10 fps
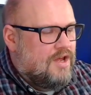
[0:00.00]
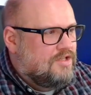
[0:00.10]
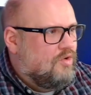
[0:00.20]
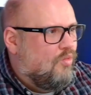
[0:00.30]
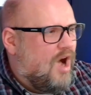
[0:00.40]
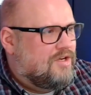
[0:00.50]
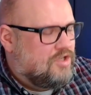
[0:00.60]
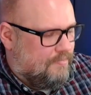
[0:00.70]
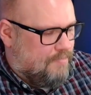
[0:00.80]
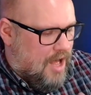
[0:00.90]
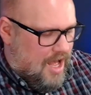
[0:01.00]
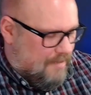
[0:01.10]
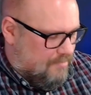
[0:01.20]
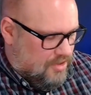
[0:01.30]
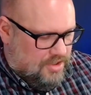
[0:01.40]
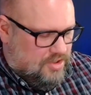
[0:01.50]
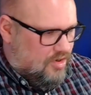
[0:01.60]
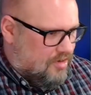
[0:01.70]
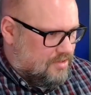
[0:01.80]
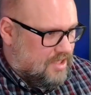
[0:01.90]
to watch the pomp and the
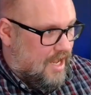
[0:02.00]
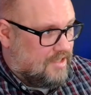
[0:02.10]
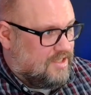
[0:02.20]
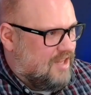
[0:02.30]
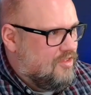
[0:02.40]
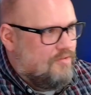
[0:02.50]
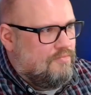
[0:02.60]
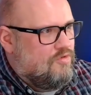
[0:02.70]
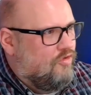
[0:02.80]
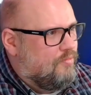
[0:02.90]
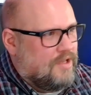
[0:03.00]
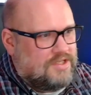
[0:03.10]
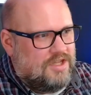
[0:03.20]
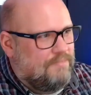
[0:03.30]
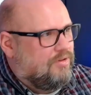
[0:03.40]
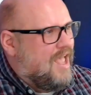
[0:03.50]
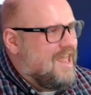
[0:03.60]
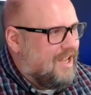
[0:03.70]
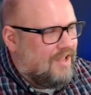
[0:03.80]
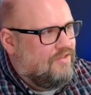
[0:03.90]
circumstance and the movements and the
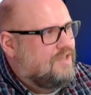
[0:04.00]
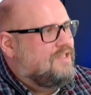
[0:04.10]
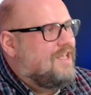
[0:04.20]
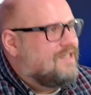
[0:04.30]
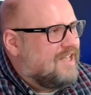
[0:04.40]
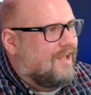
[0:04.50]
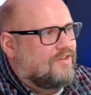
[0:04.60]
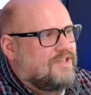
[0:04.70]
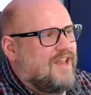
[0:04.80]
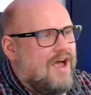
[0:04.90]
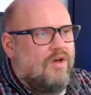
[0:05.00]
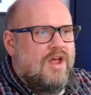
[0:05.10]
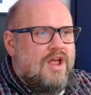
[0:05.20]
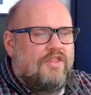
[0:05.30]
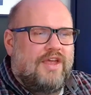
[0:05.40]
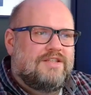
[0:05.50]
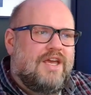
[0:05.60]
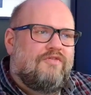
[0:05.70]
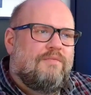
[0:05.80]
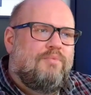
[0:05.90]
planning and the details and how things
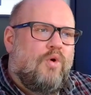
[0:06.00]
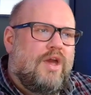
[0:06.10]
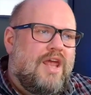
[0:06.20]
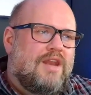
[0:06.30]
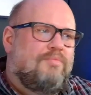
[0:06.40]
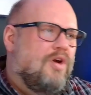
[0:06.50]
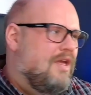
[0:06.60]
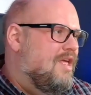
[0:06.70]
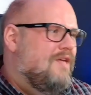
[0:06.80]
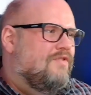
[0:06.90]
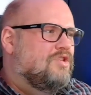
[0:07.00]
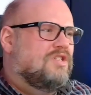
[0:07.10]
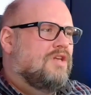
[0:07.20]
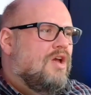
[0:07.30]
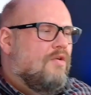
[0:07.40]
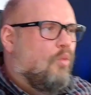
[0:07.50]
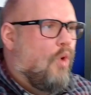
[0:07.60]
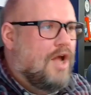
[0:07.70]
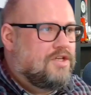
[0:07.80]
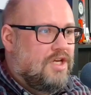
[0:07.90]
get from point A to point, even just
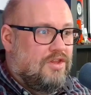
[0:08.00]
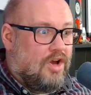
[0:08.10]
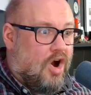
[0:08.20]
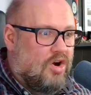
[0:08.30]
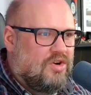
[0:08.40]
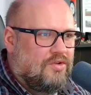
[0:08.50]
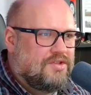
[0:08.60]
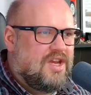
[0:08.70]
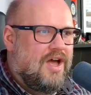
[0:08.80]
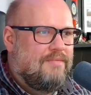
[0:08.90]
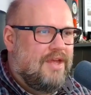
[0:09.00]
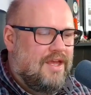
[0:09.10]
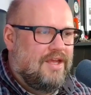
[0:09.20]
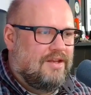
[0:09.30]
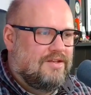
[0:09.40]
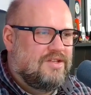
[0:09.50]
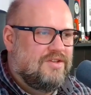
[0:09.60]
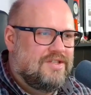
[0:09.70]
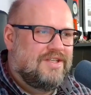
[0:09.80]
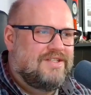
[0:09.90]
watching the Cardinals come in to
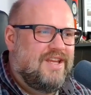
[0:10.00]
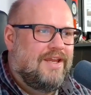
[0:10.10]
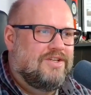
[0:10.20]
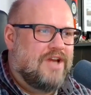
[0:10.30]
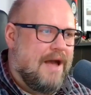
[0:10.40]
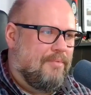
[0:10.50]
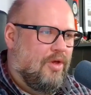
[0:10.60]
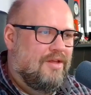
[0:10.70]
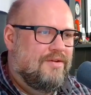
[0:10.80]
the Sistine Chapel